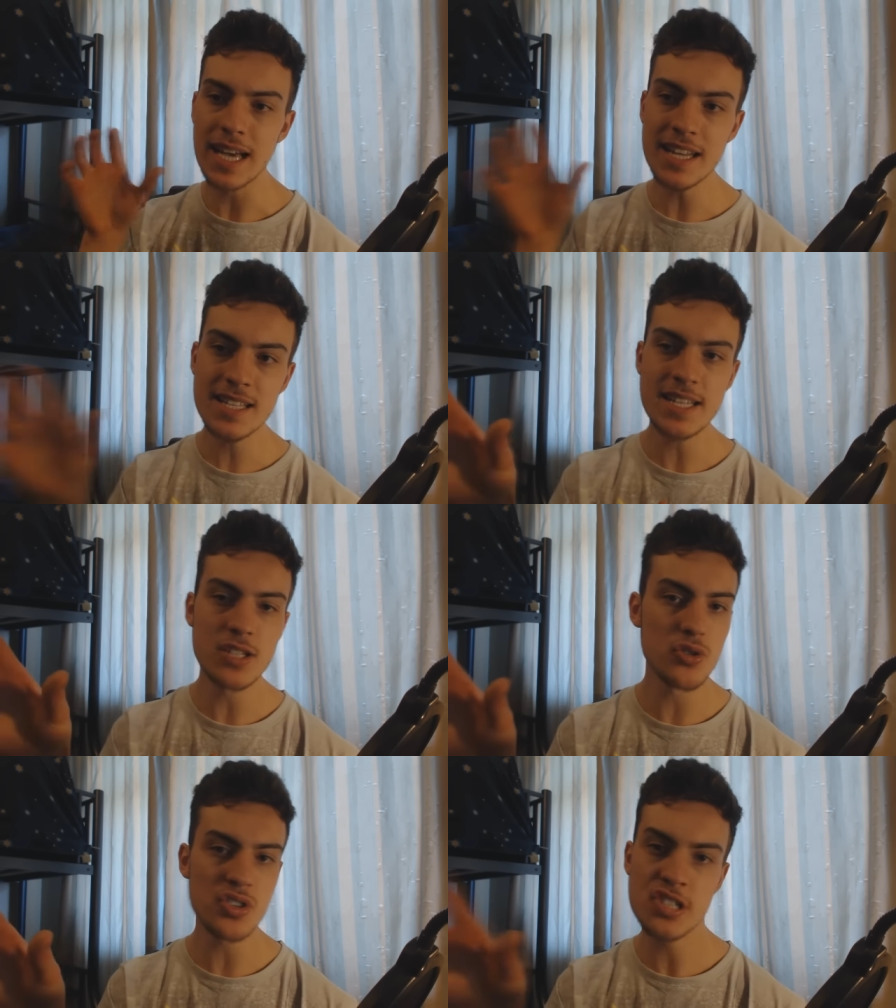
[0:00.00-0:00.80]
get it. He
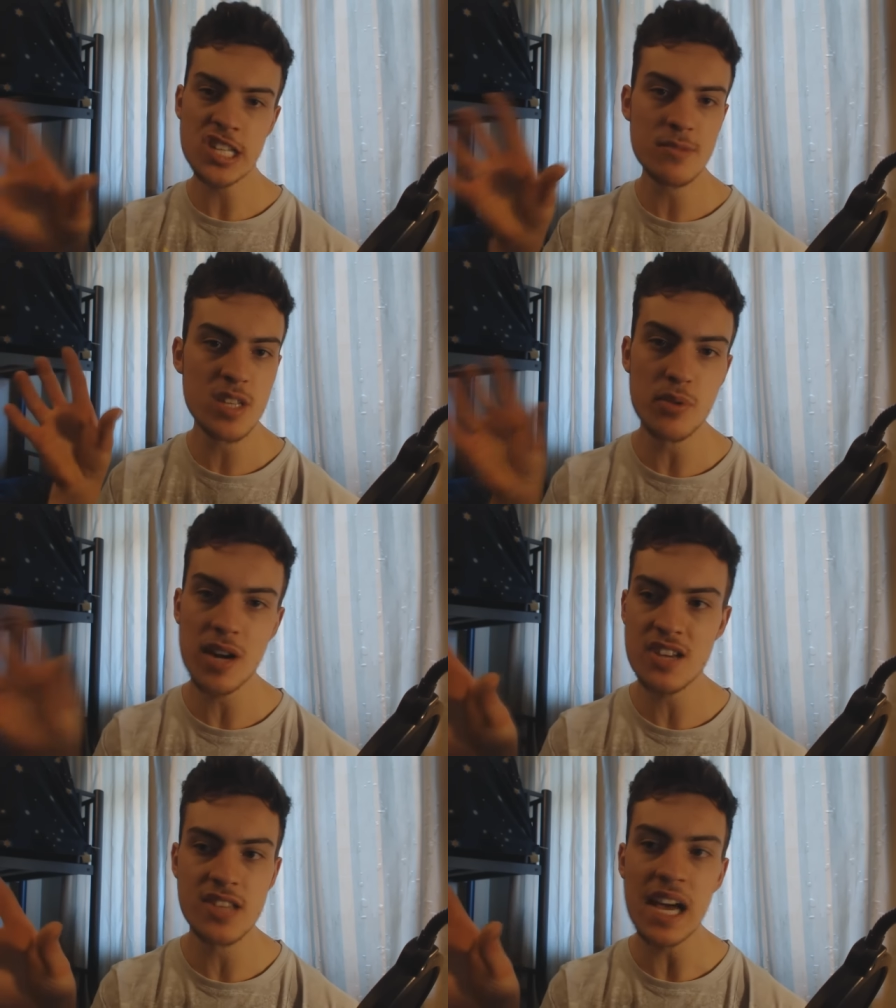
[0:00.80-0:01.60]
doesn't seem
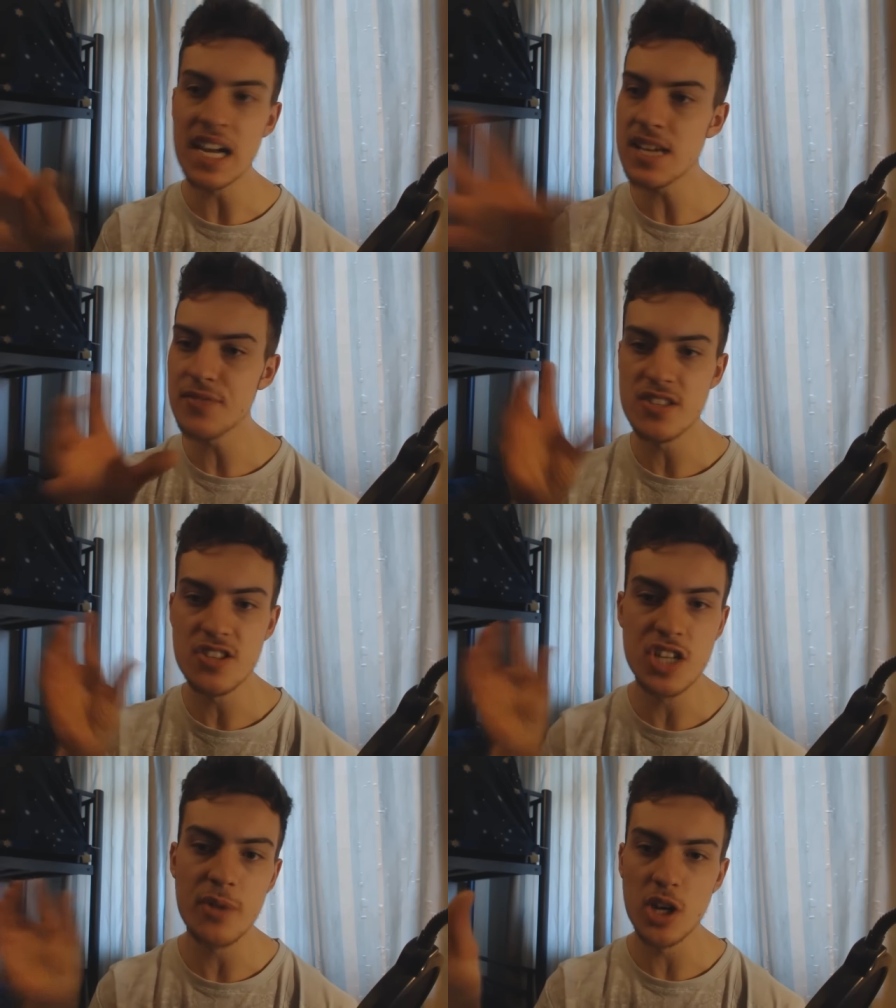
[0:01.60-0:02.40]
surprised that any of this
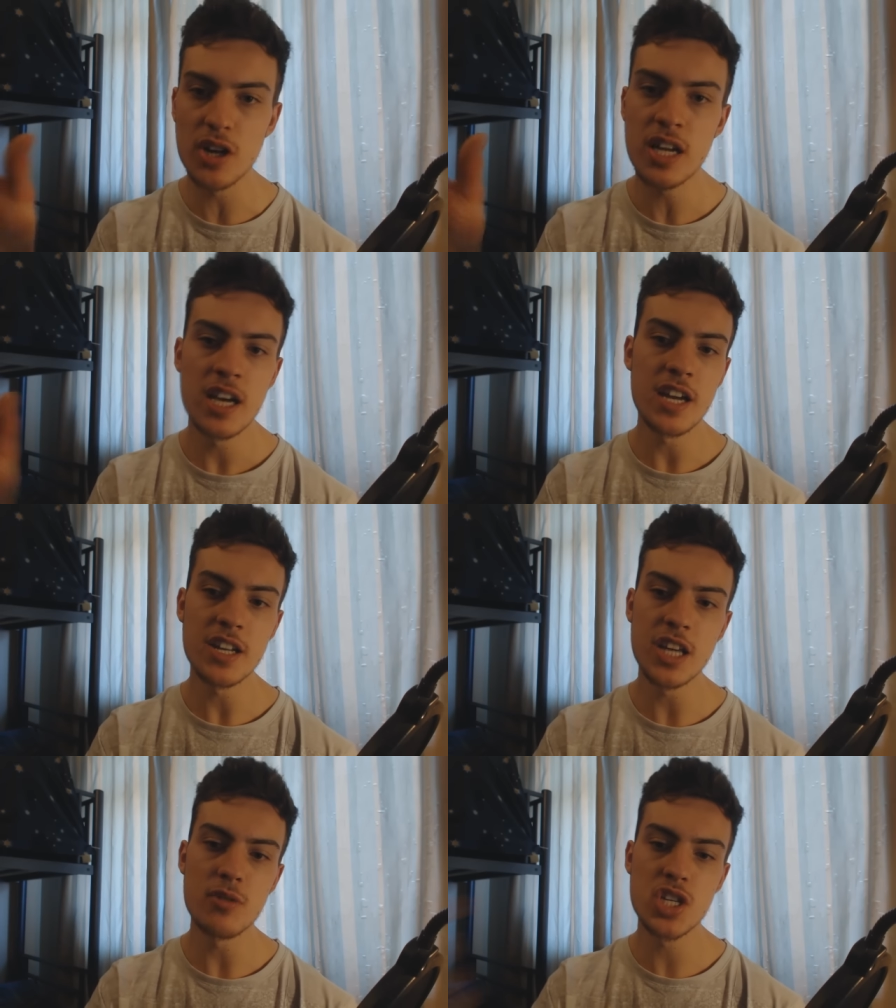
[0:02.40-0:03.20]
is going on,
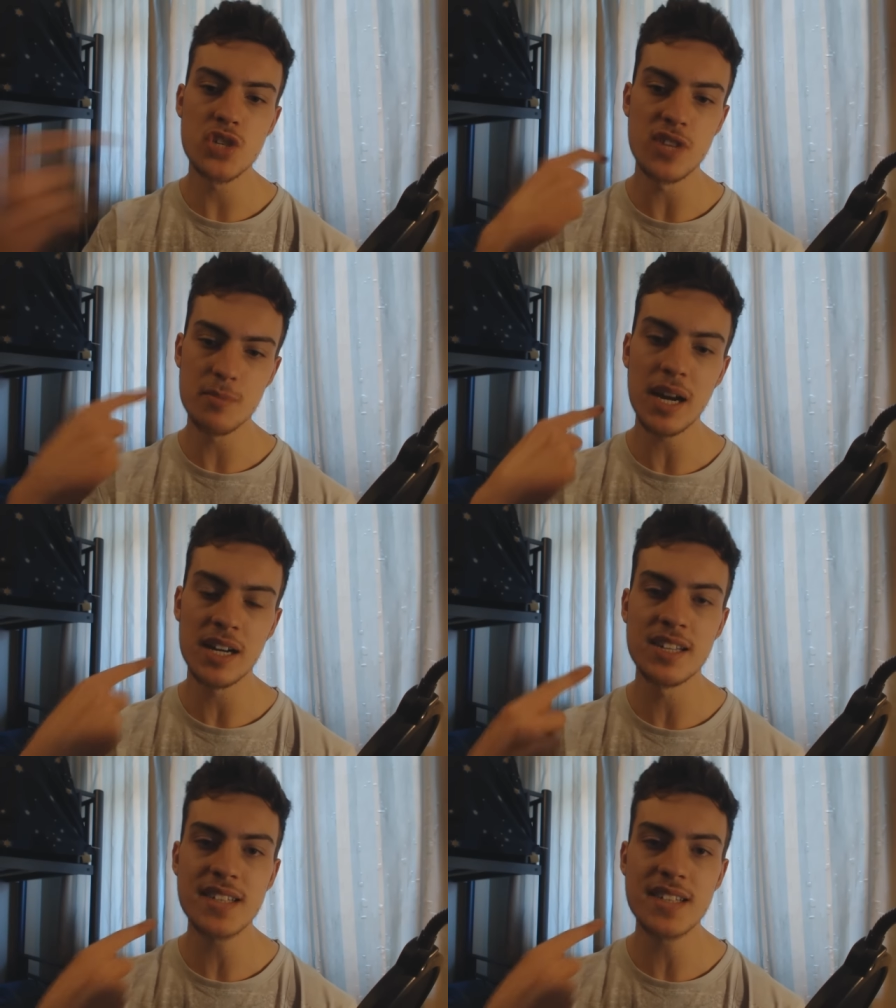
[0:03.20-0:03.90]
and he goes straight back.